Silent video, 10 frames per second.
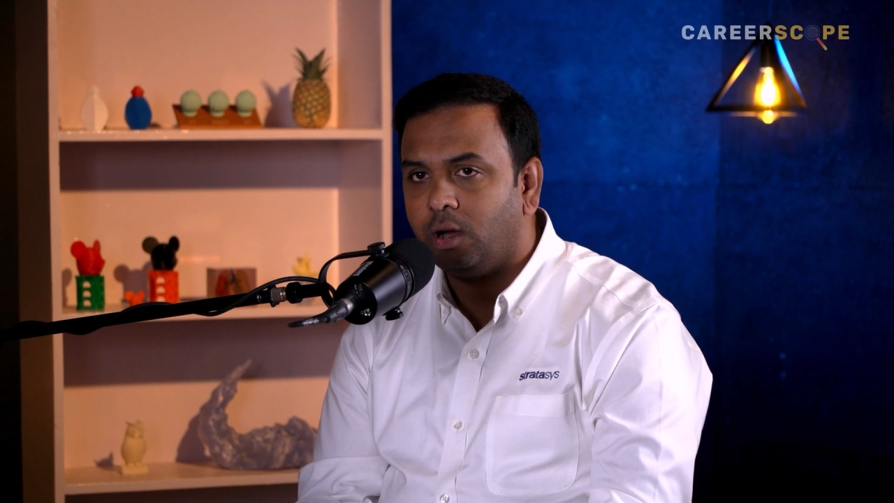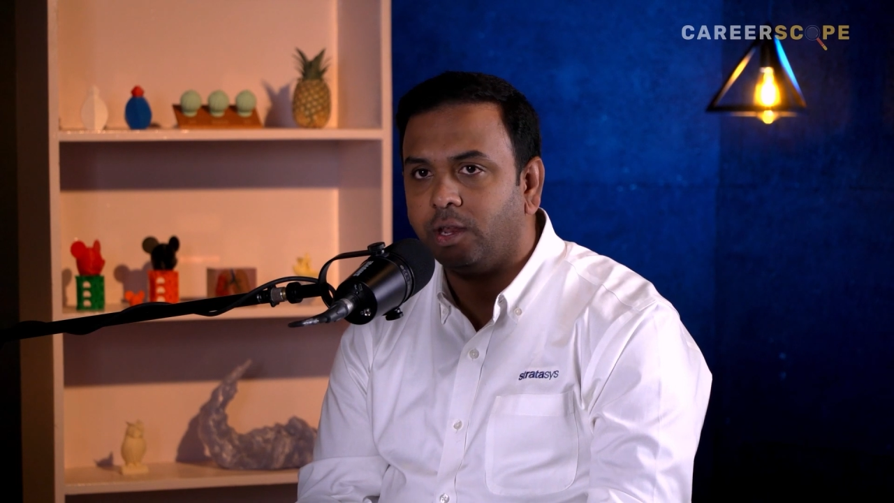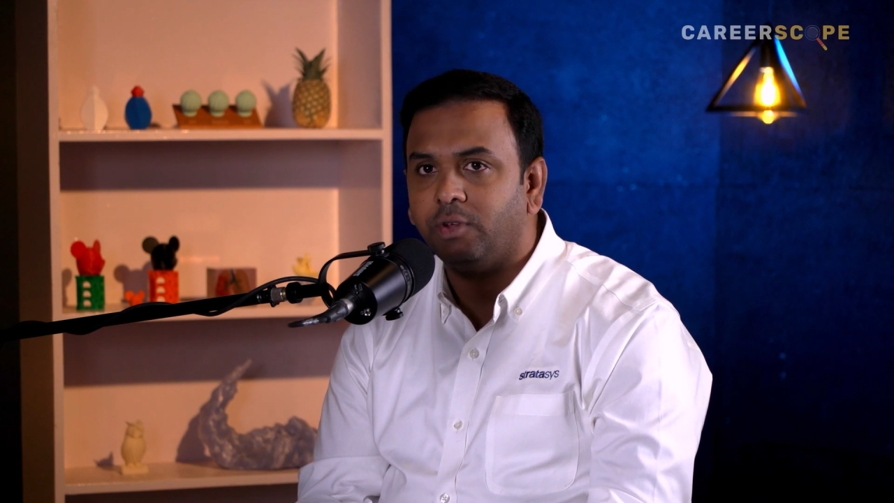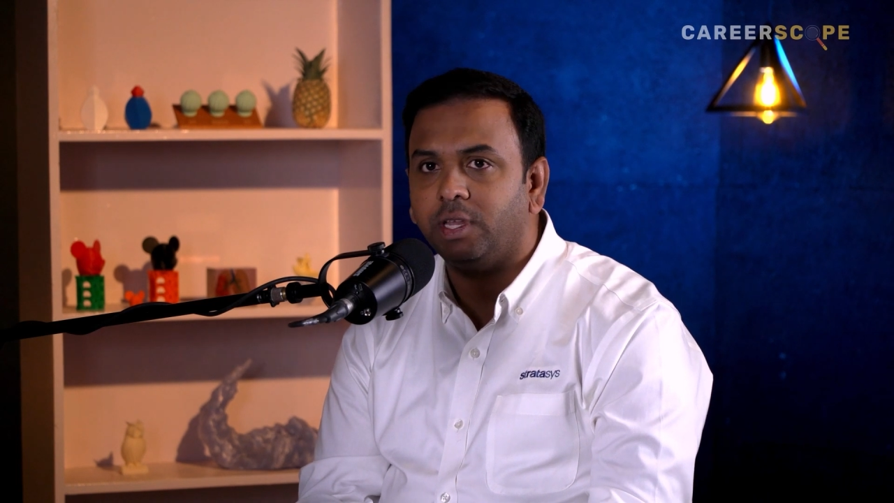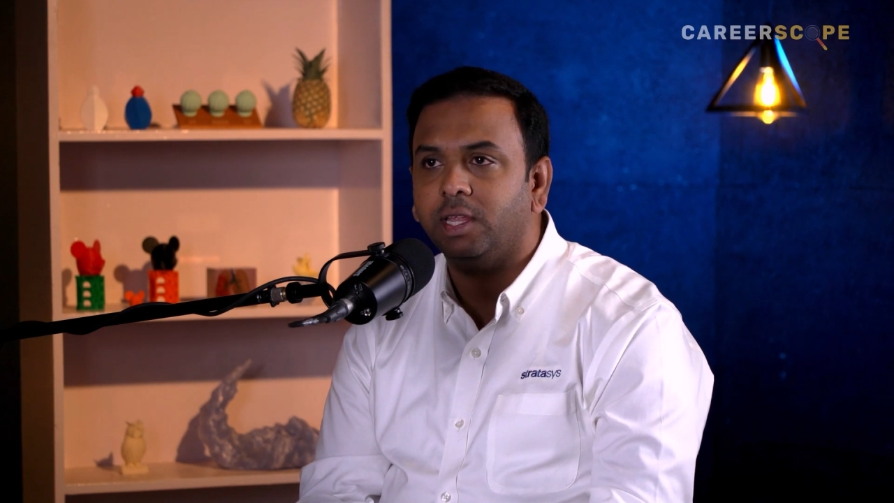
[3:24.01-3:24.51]

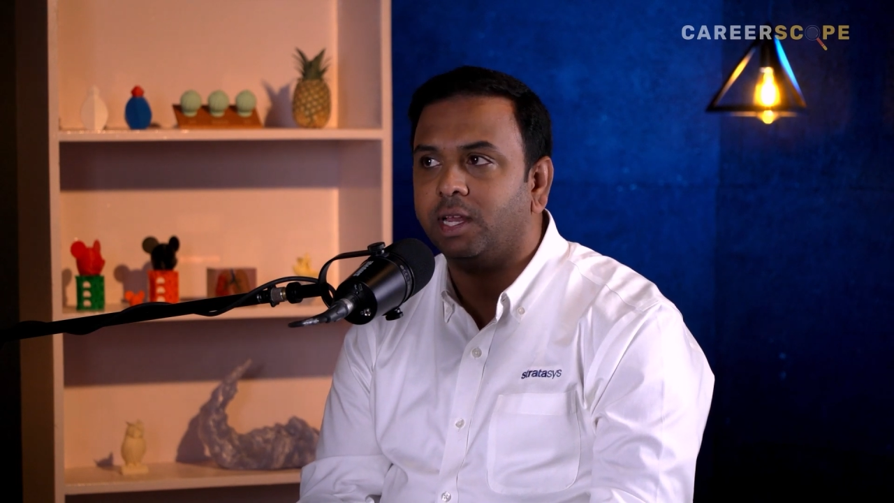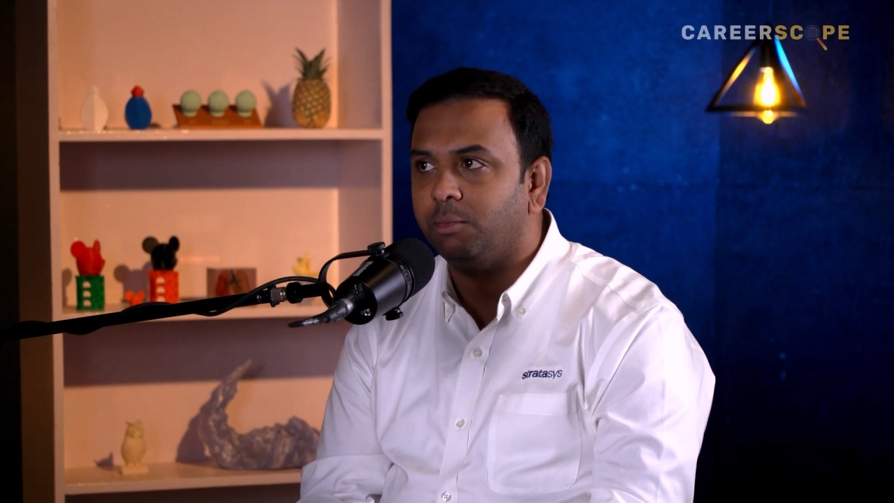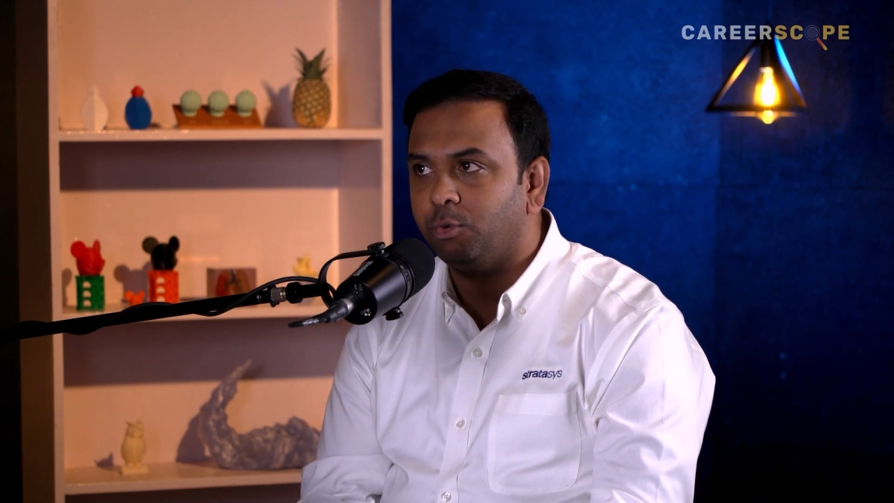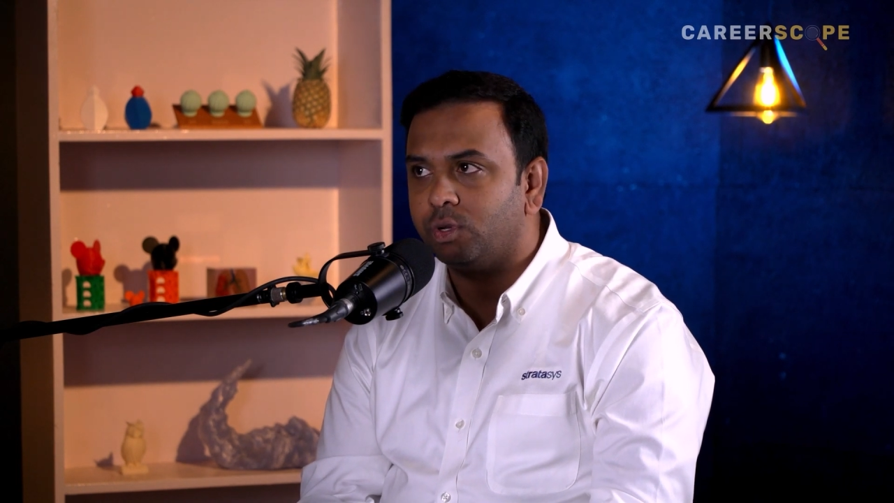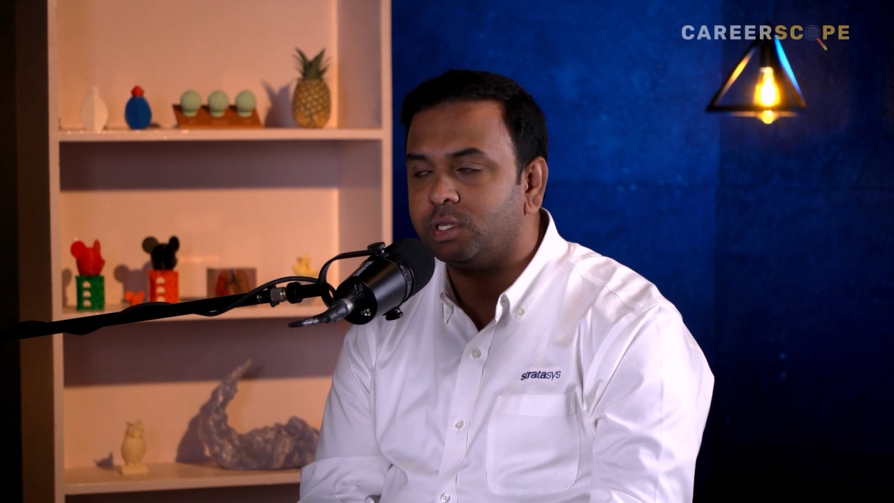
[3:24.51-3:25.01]
or even in their
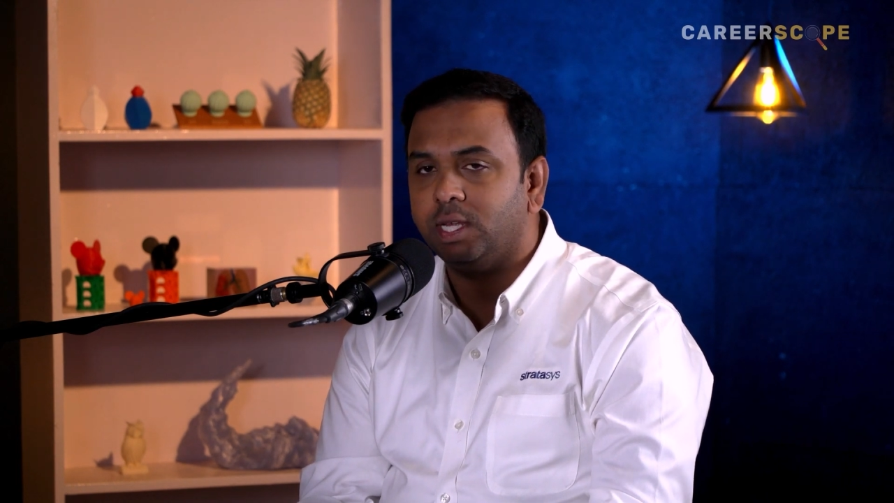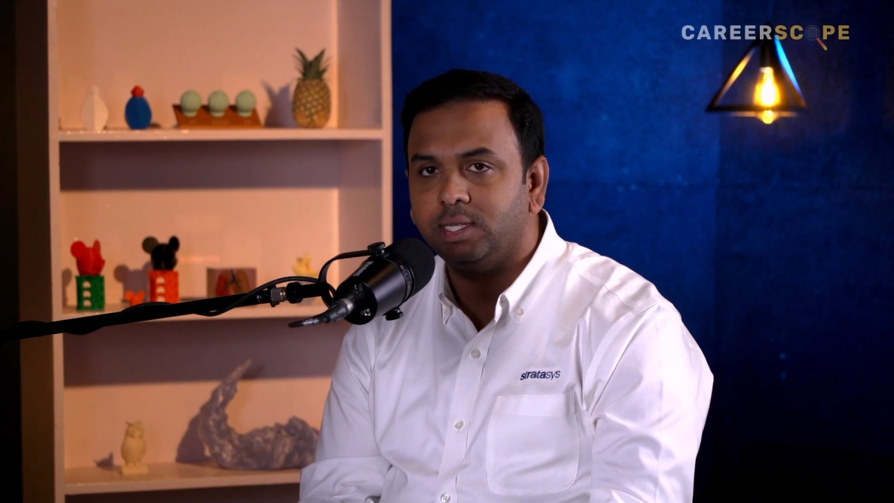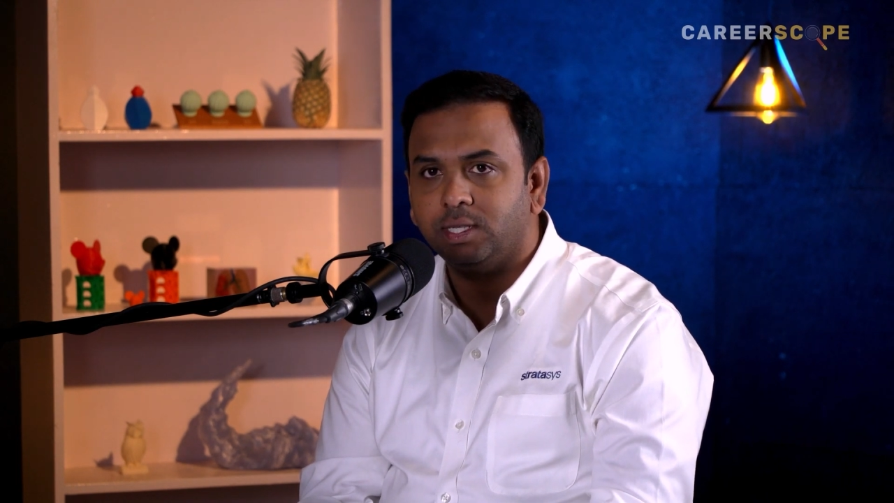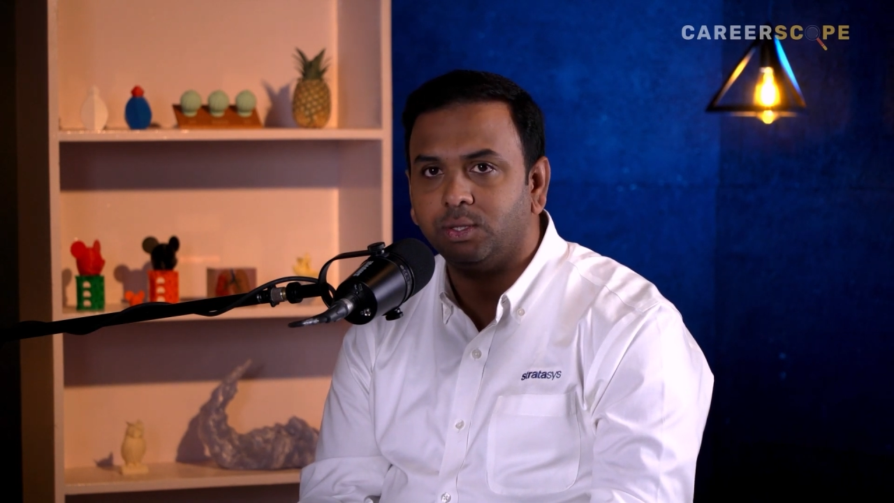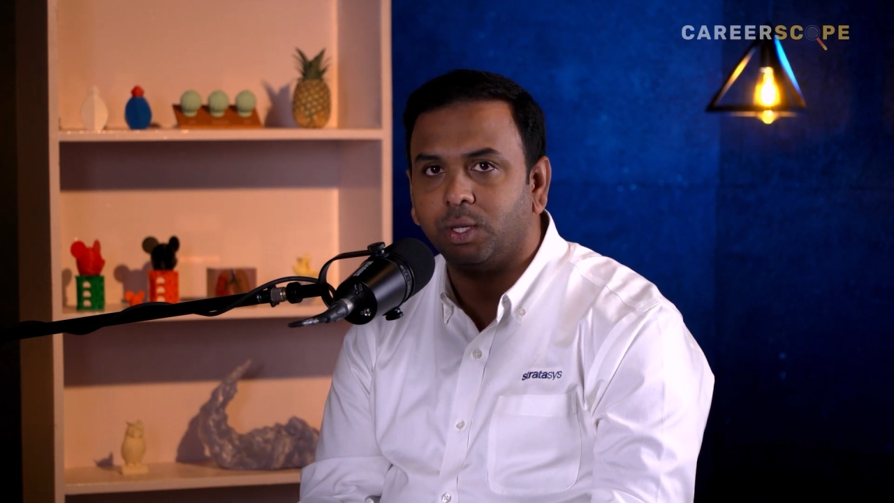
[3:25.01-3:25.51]
computer
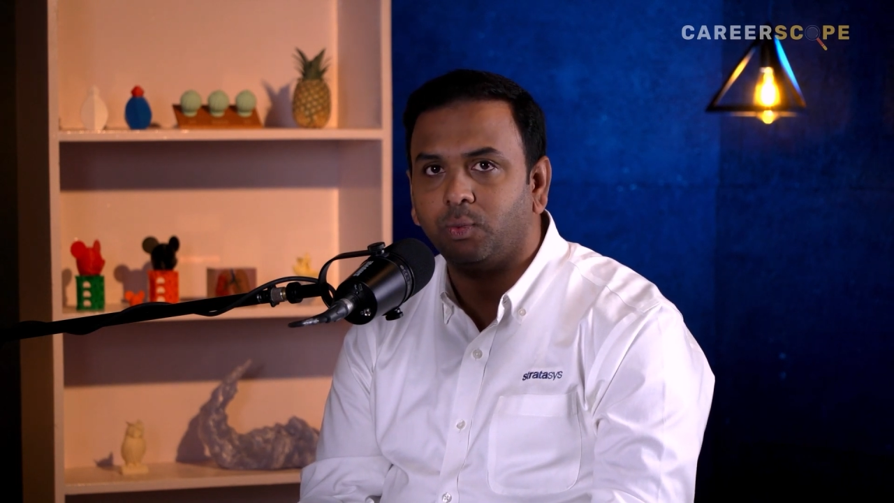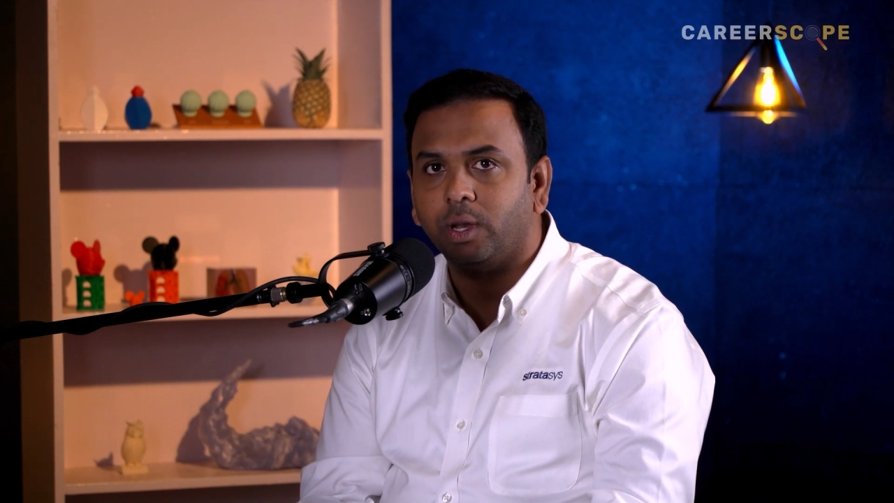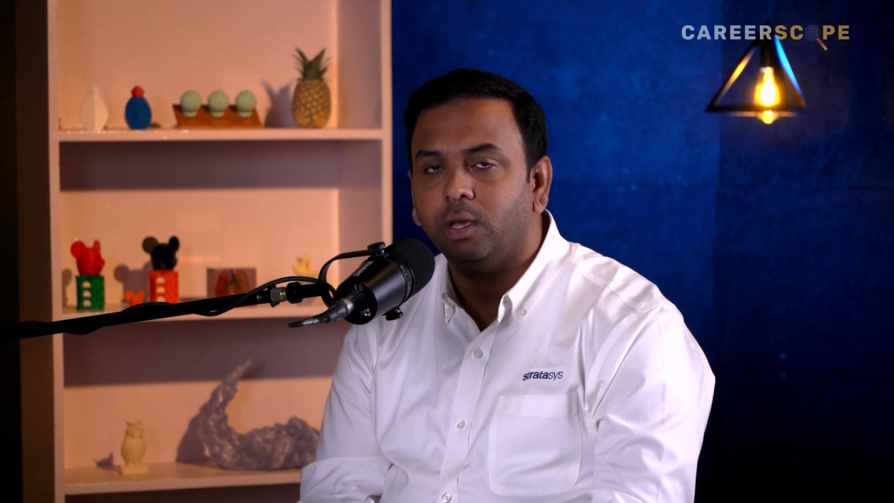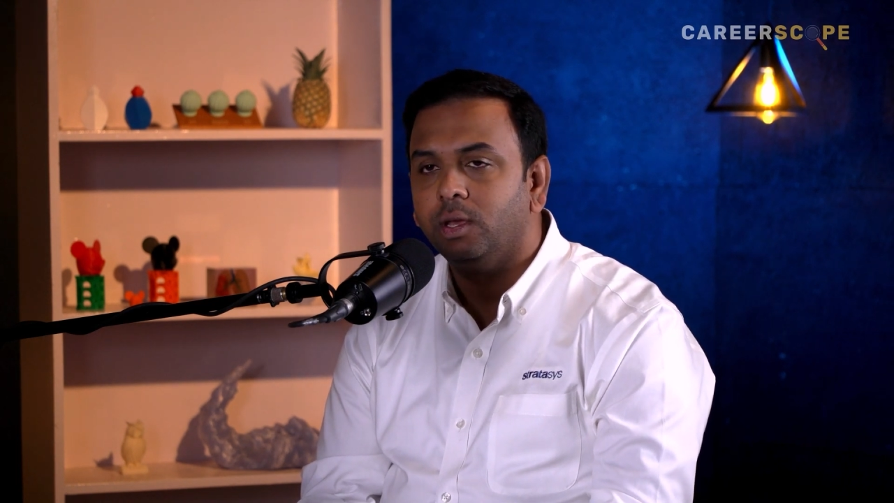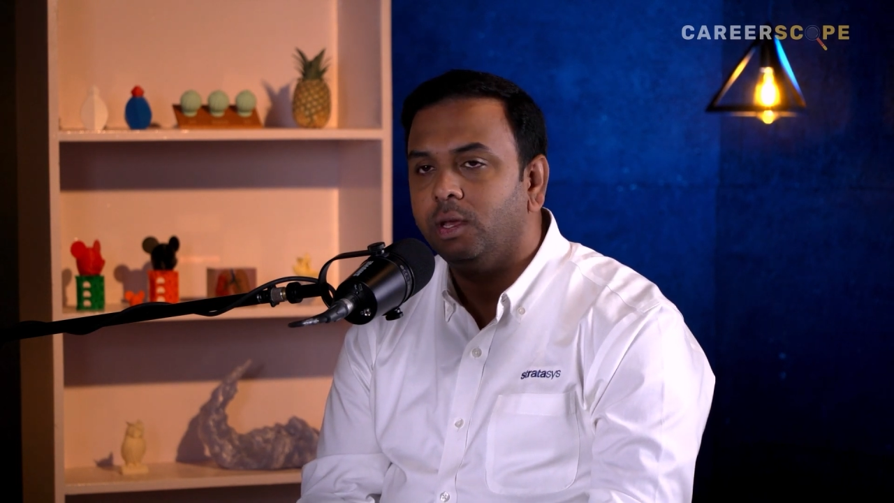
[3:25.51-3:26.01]
science into that
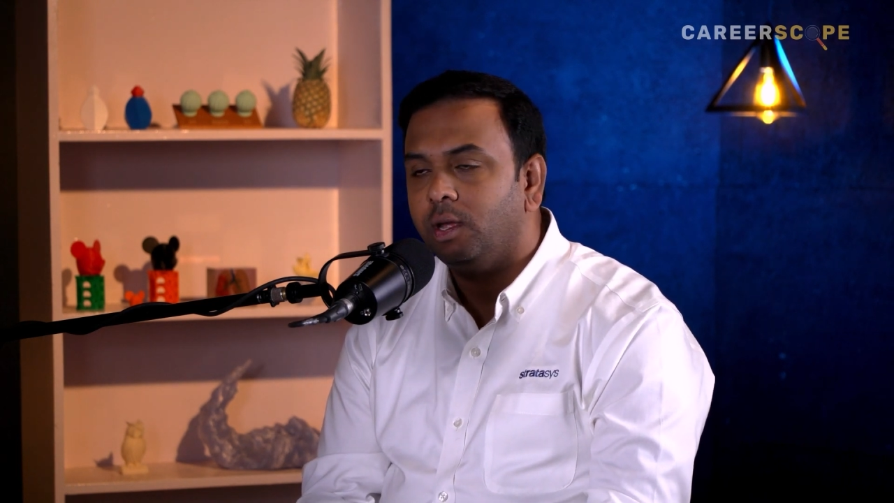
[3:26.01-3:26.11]
one.